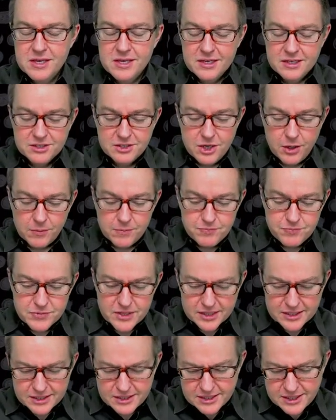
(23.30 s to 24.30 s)
So
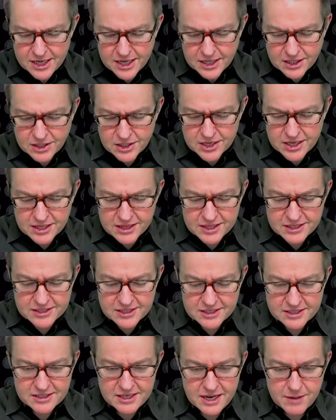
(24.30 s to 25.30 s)
let's take a look at this
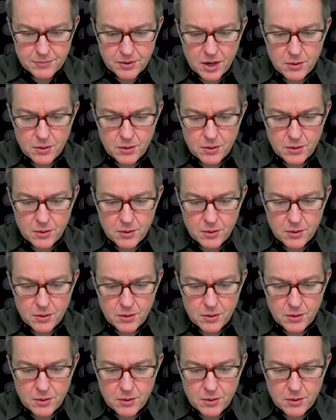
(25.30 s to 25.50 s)
example.